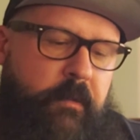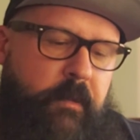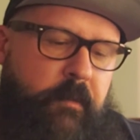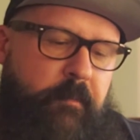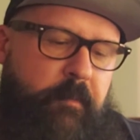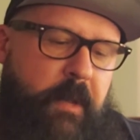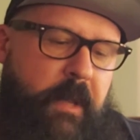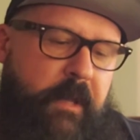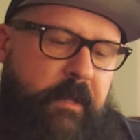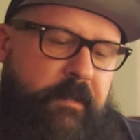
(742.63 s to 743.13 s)
the
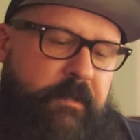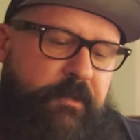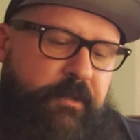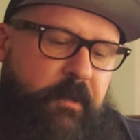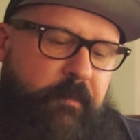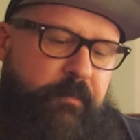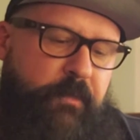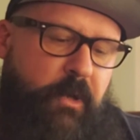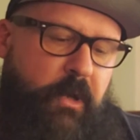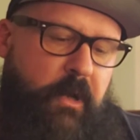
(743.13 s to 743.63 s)
paint's
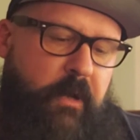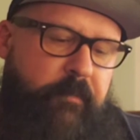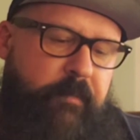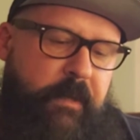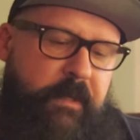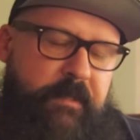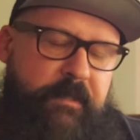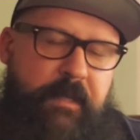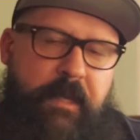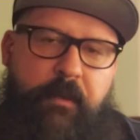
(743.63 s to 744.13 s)
chipped off
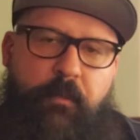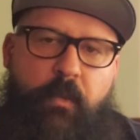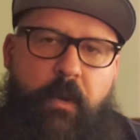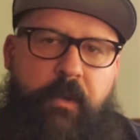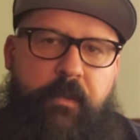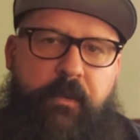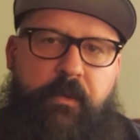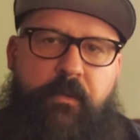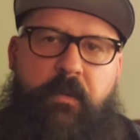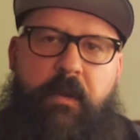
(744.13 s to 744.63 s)
because I wear
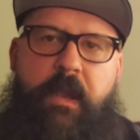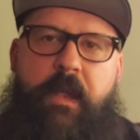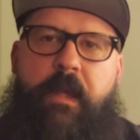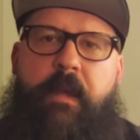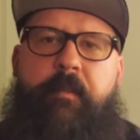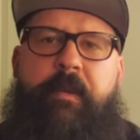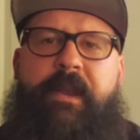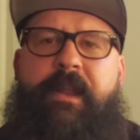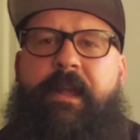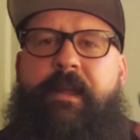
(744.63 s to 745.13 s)
the crap.
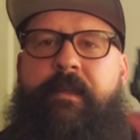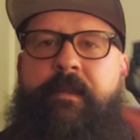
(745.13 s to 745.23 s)
I mean,